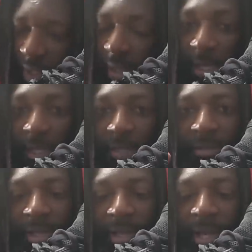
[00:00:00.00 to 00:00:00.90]
on
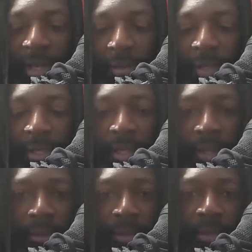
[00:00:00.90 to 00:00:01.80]
concrete
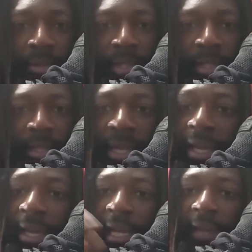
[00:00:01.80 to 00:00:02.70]
and through the streets
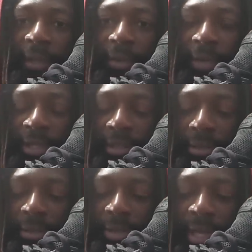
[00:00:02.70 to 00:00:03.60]
and have no
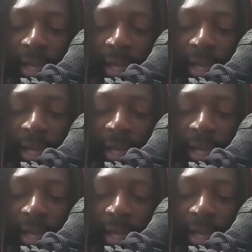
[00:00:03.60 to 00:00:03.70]
issues.